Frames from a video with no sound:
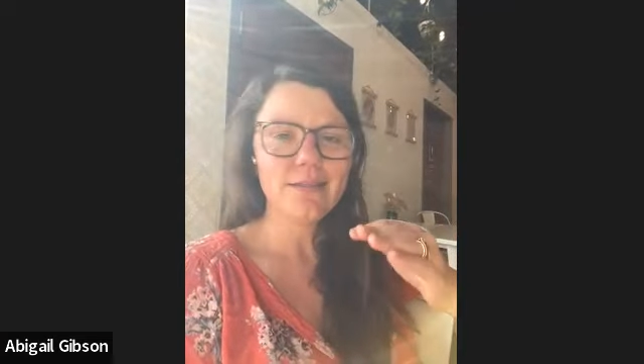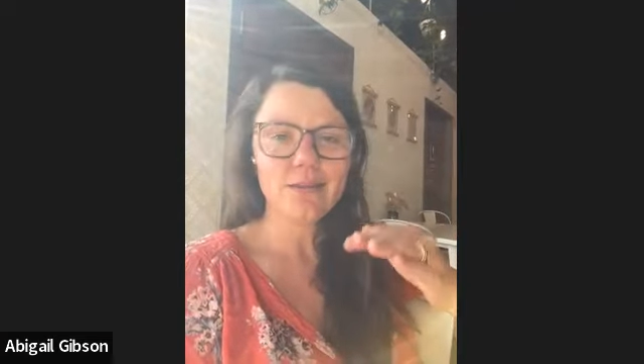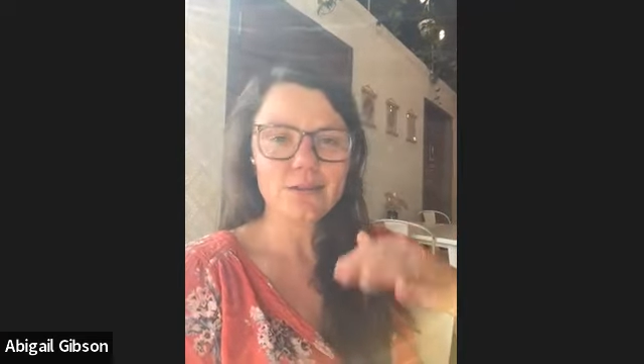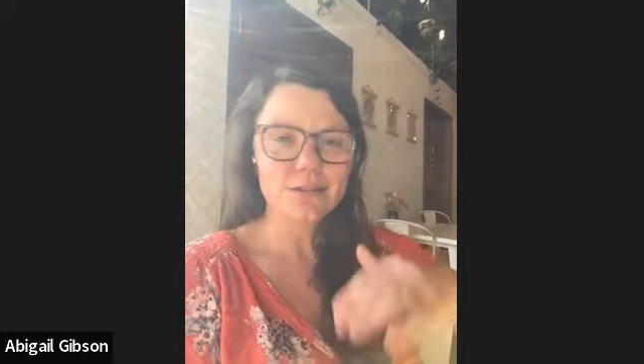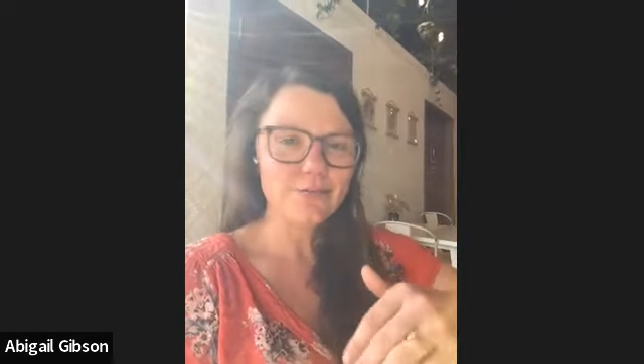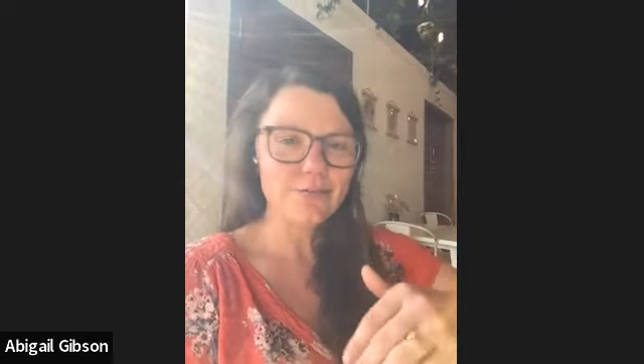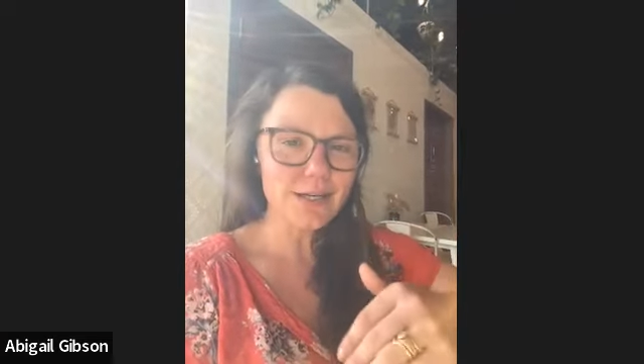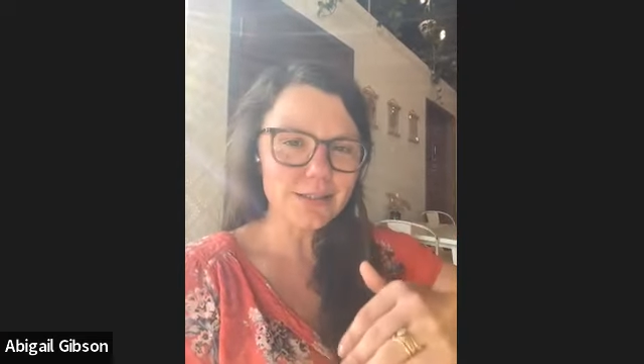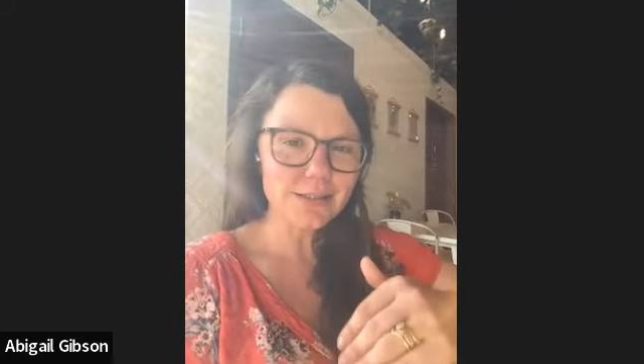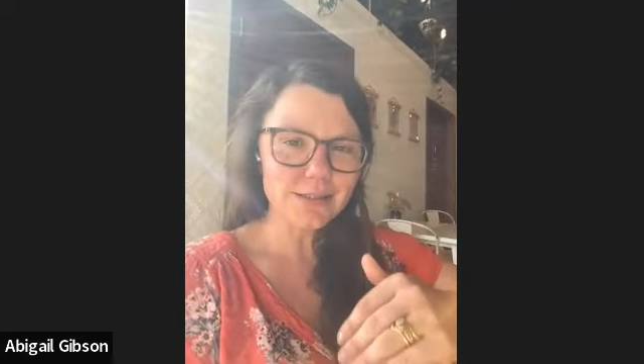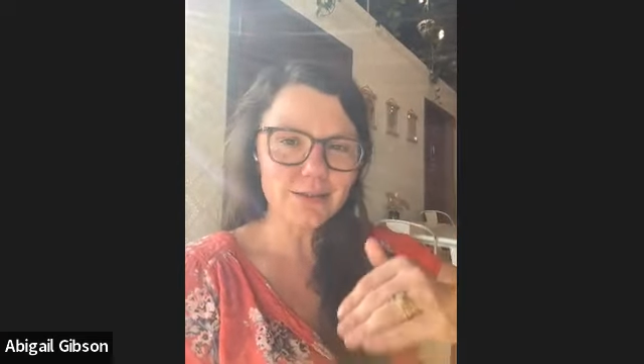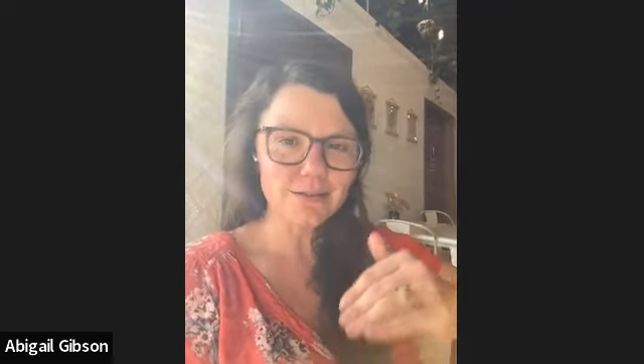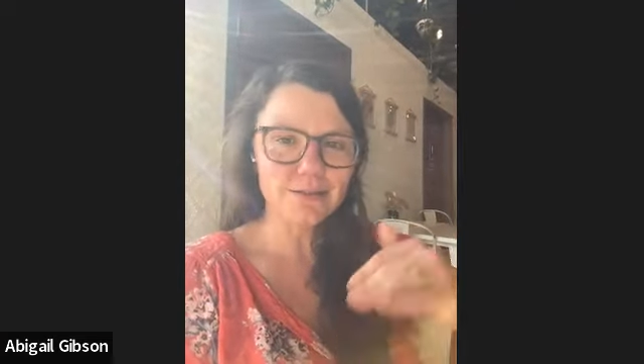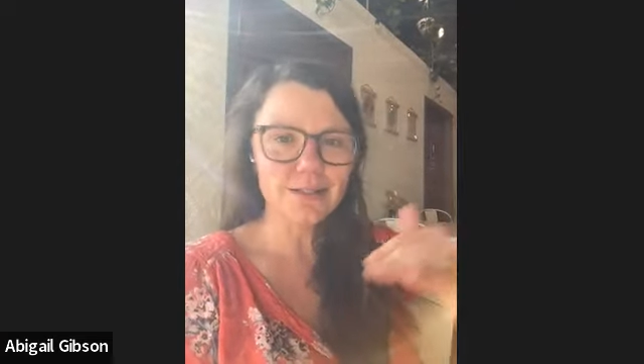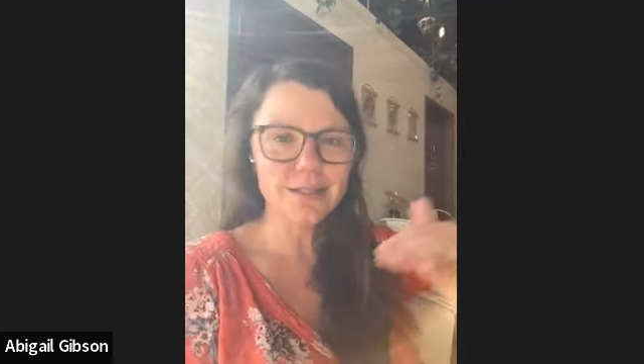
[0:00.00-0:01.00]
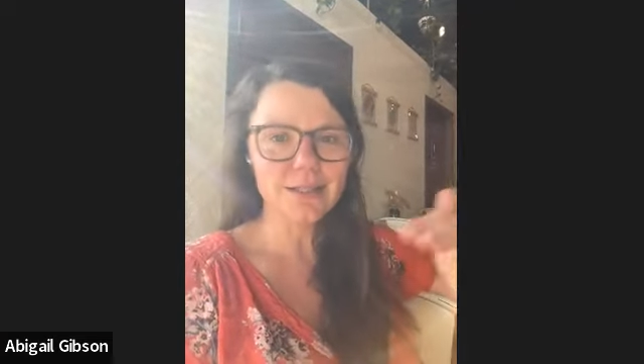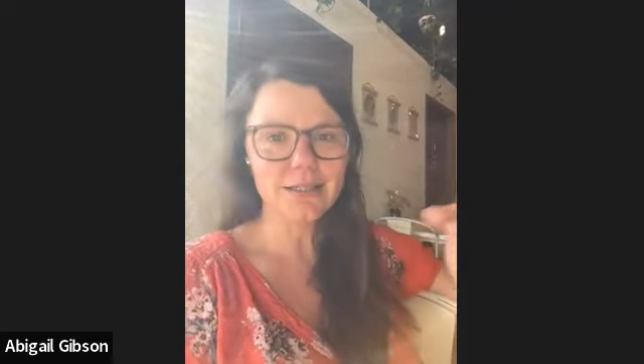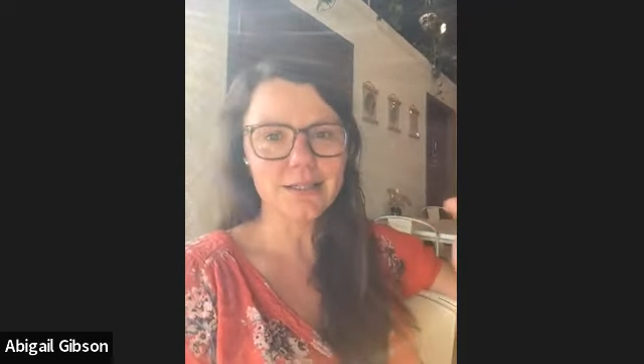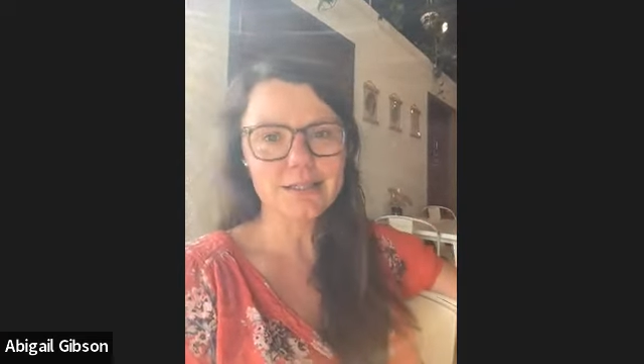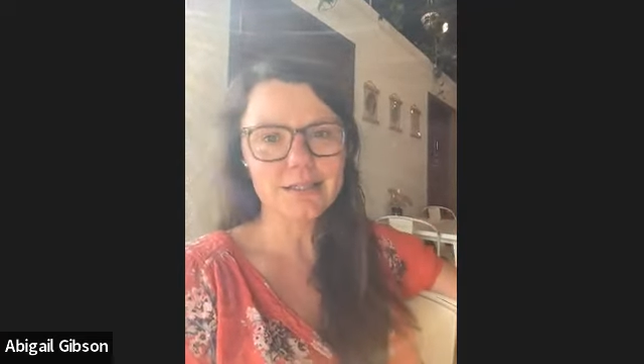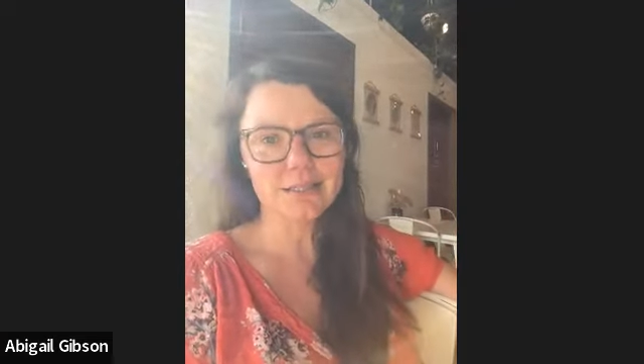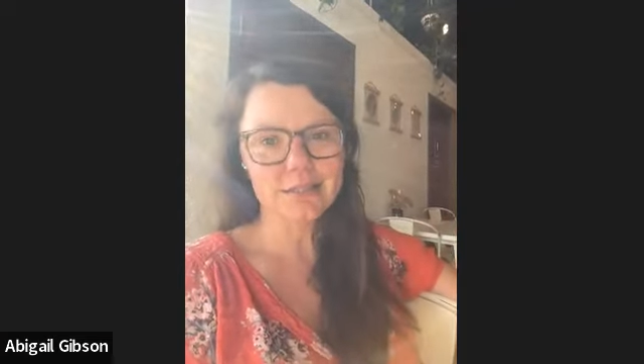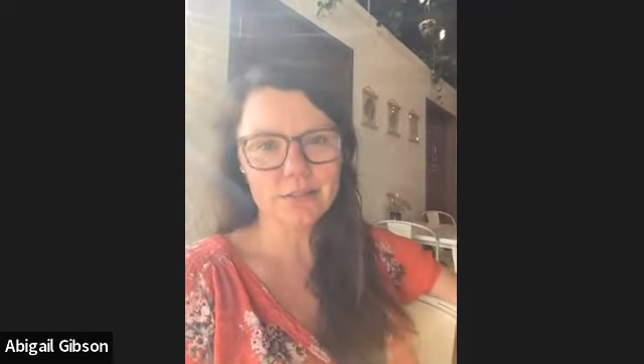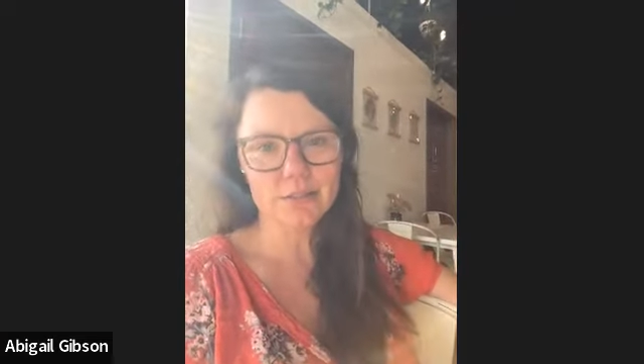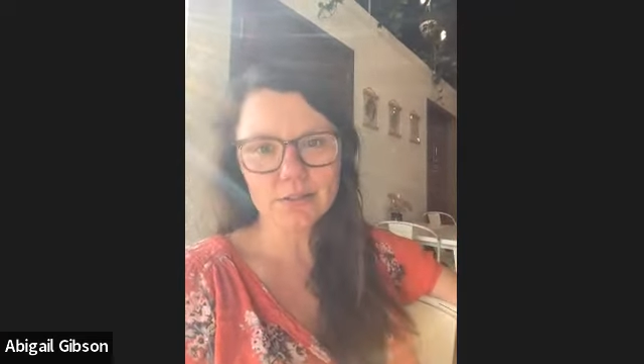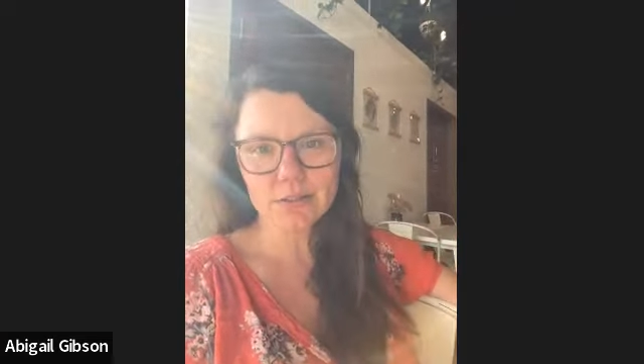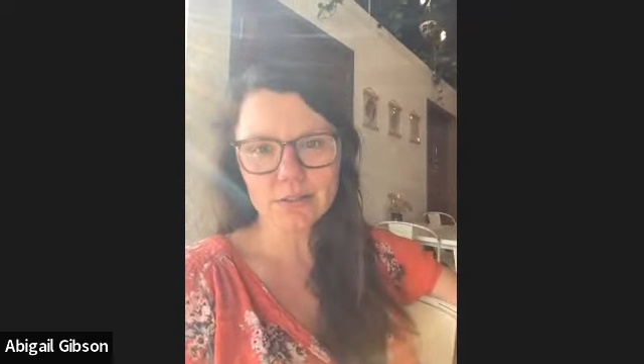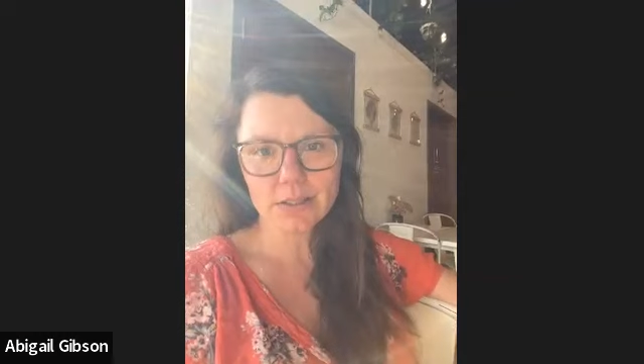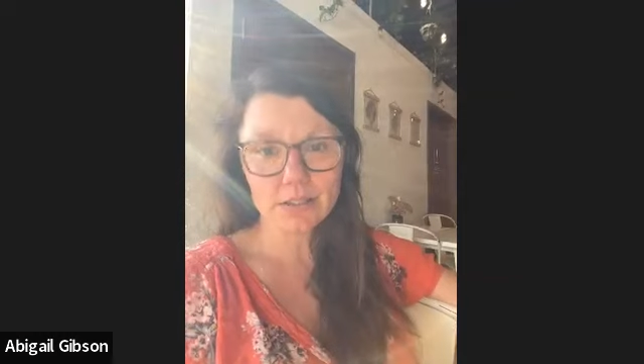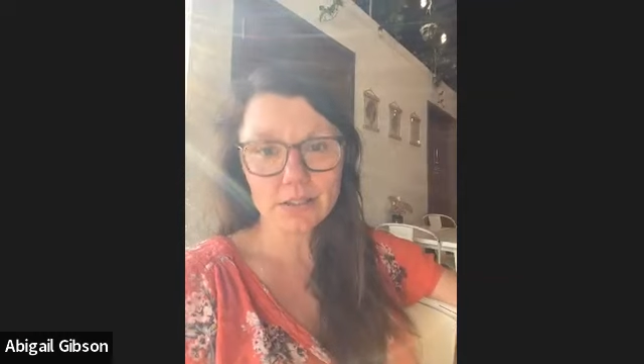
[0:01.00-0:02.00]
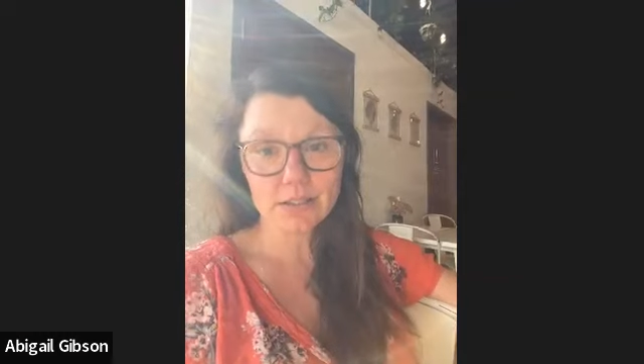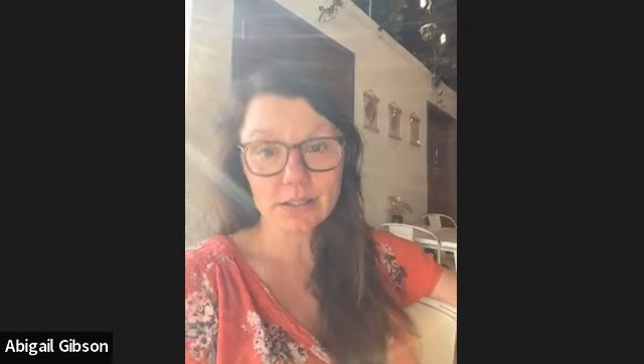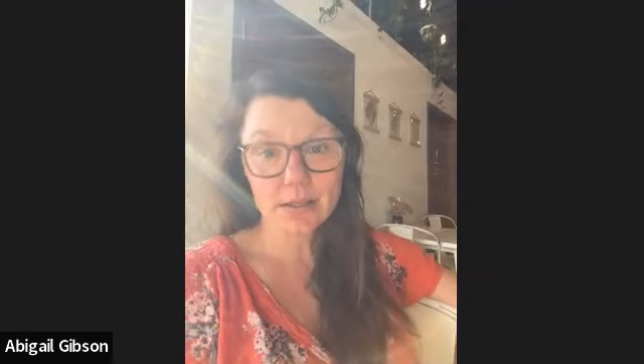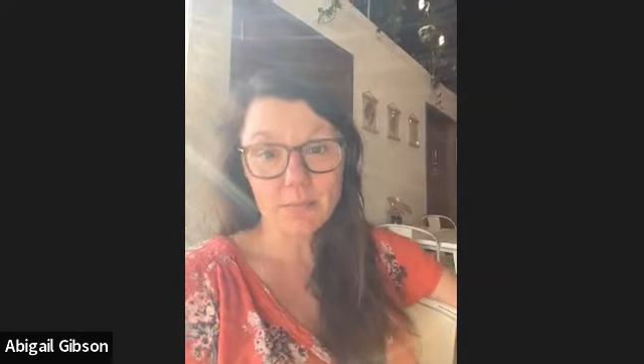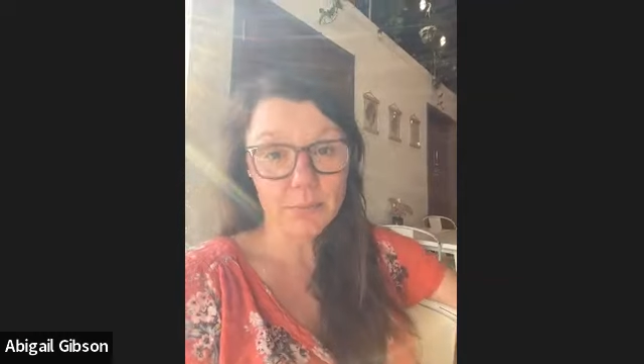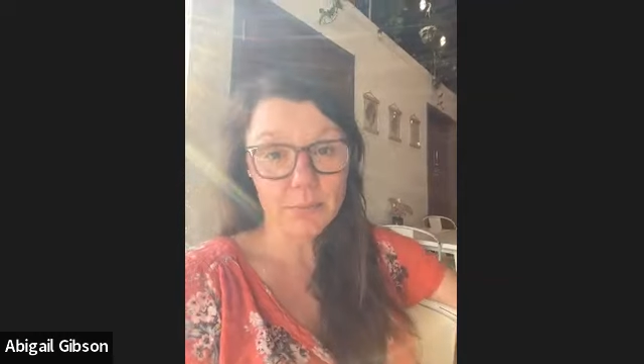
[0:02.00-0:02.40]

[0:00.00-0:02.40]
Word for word: there's investing ones, there's there's